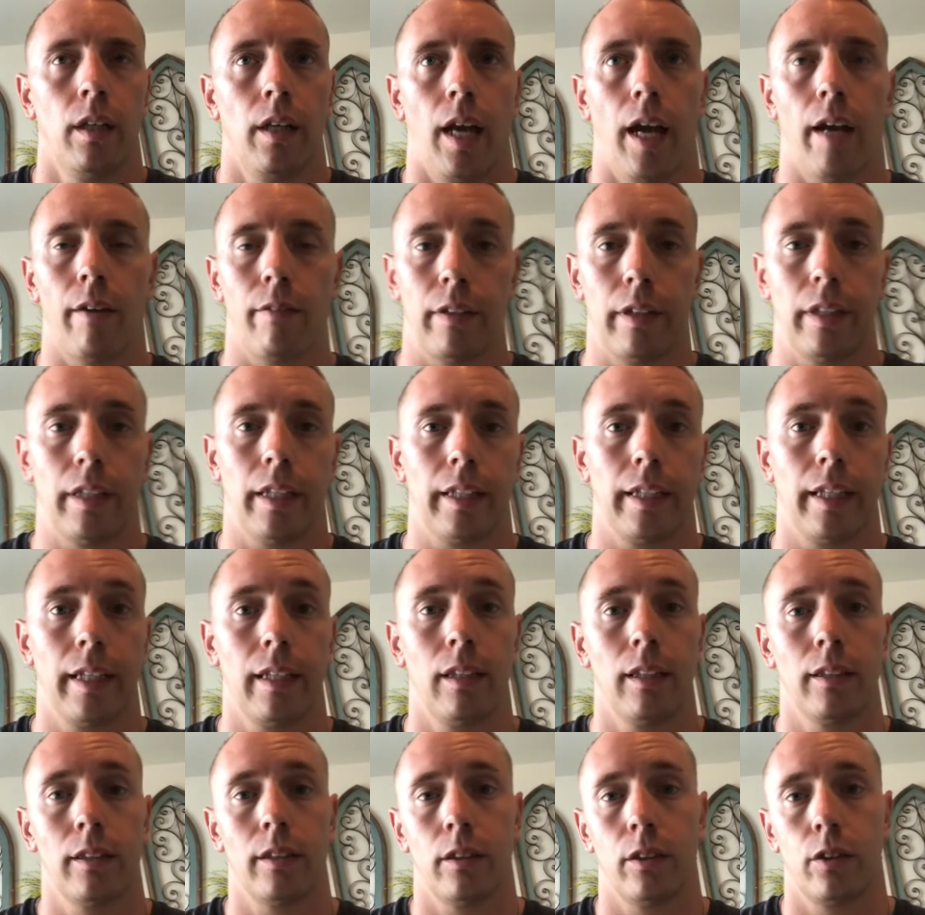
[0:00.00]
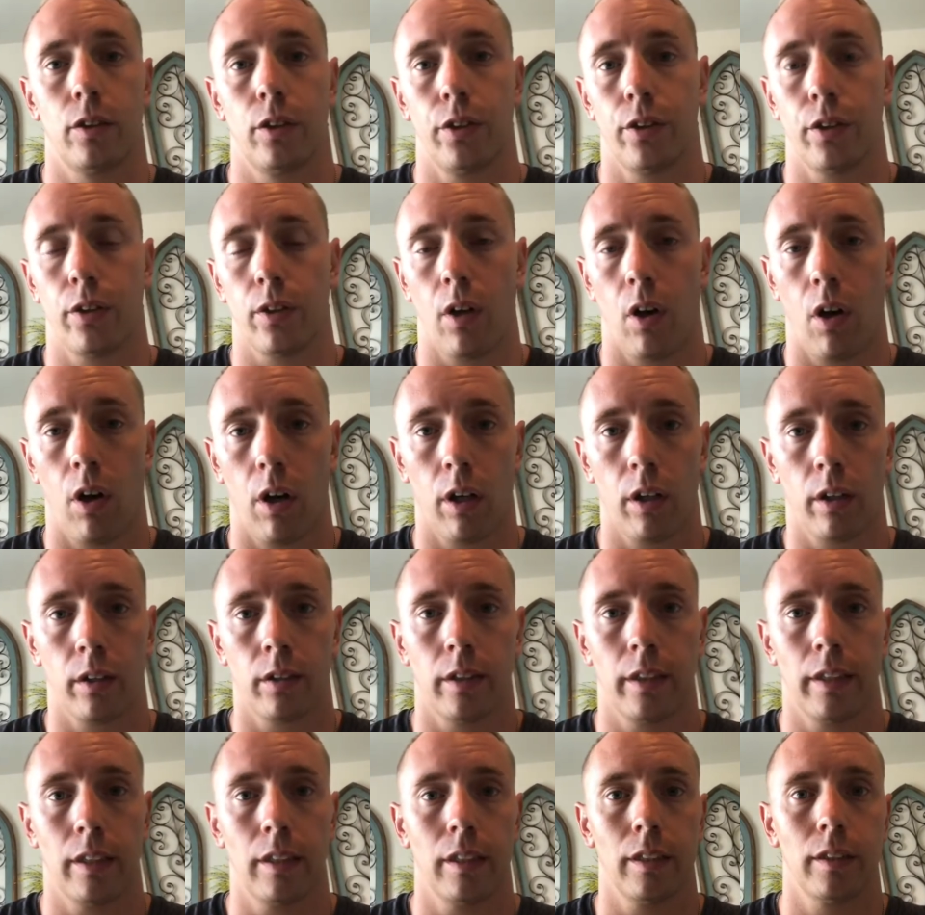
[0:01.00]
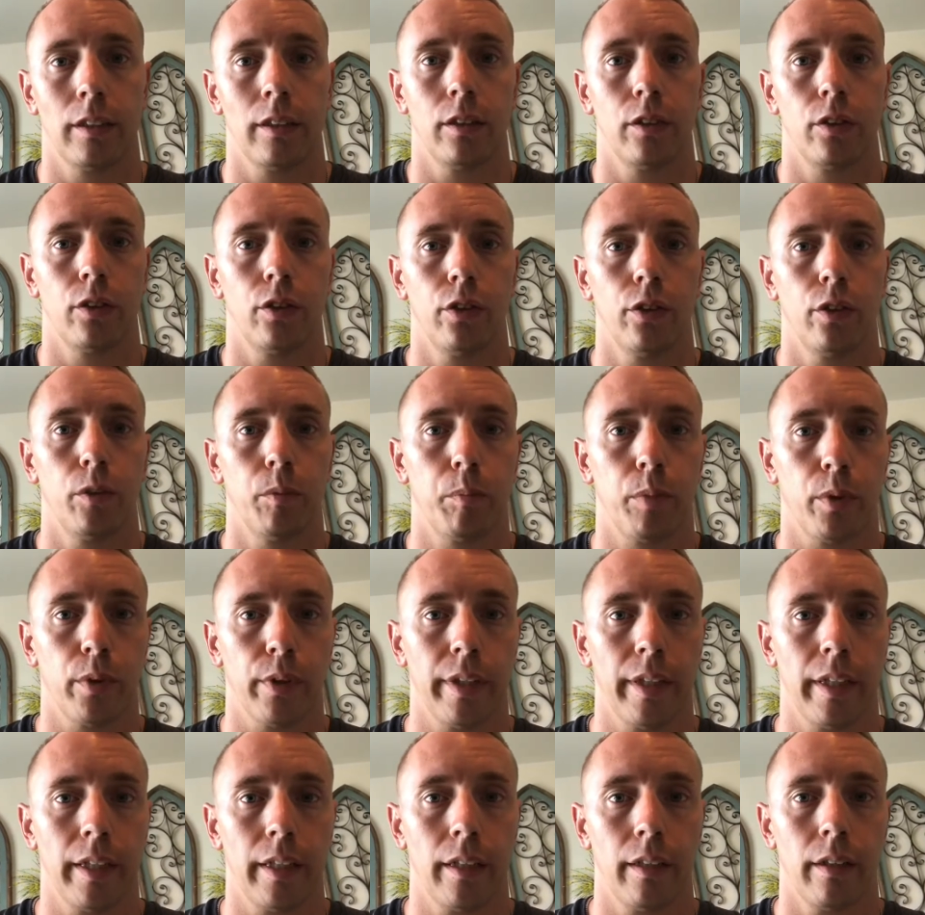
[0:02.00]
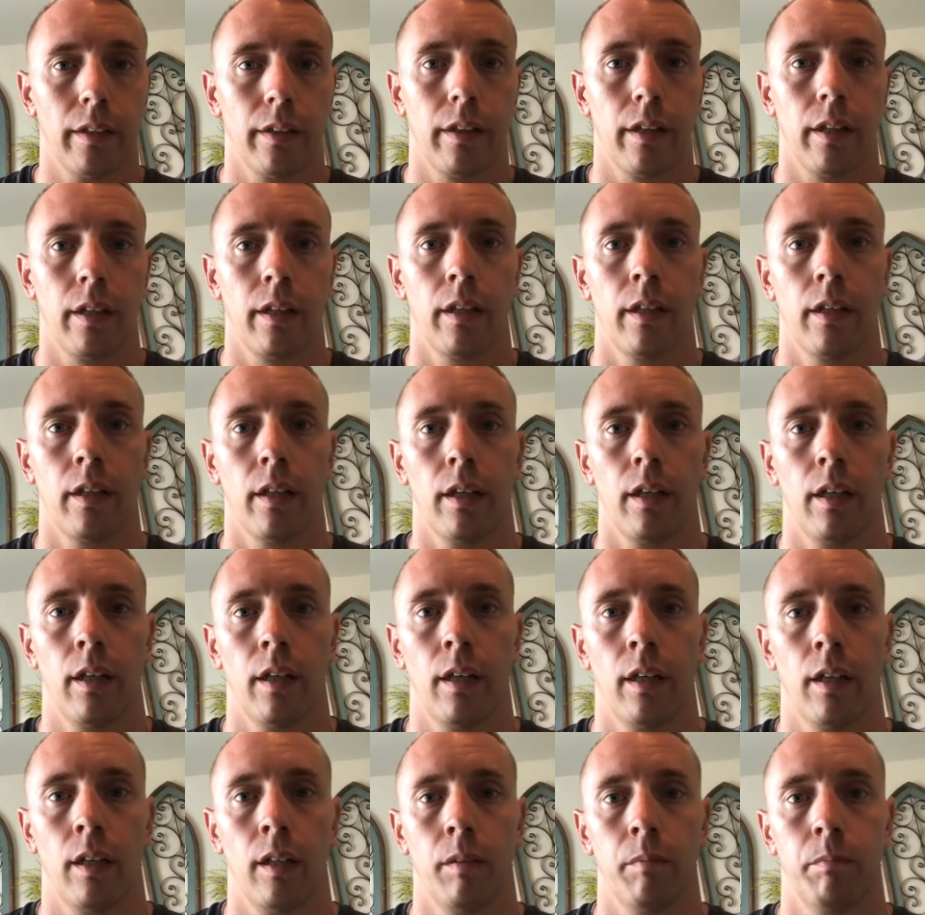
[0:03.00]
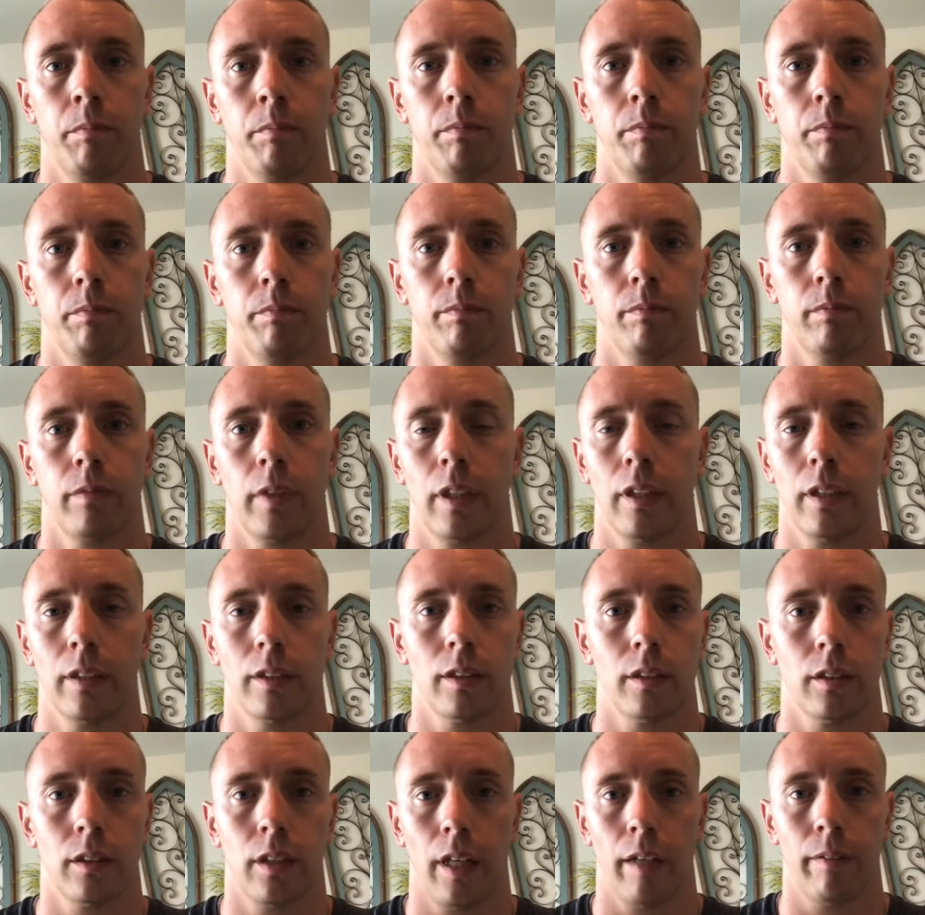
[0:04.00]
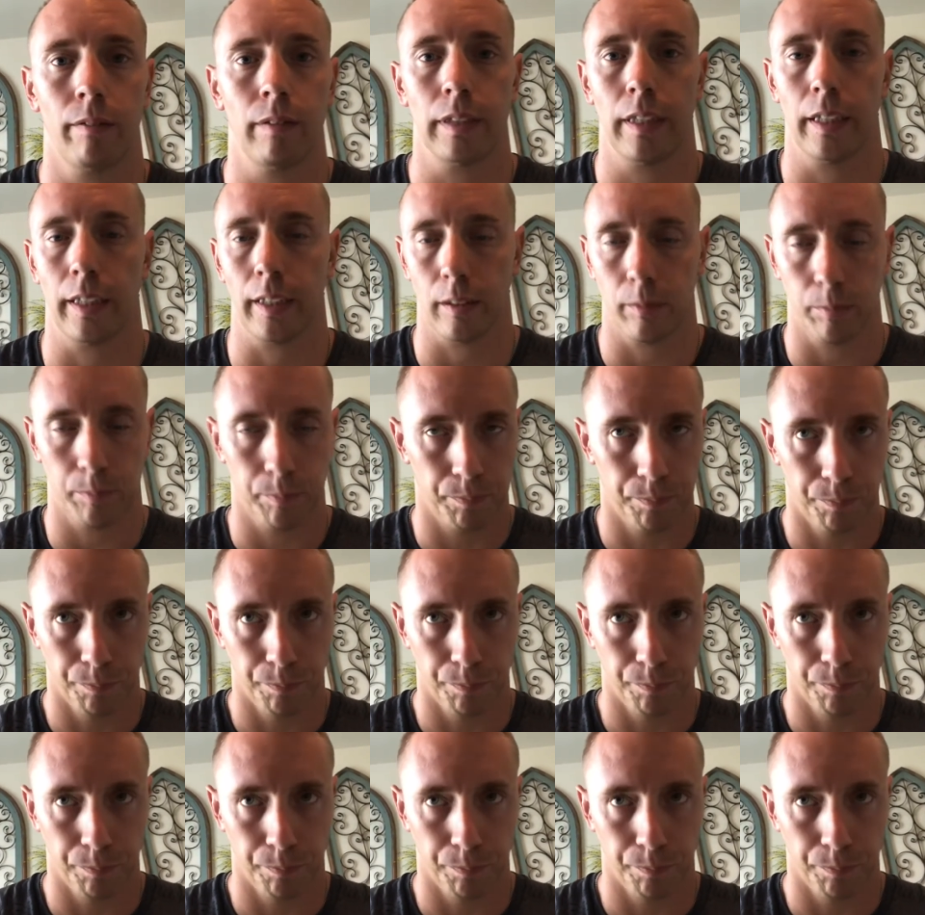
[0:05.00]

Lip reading: Everything. He listens to your heart. He listens to you breathe. He listens to everything.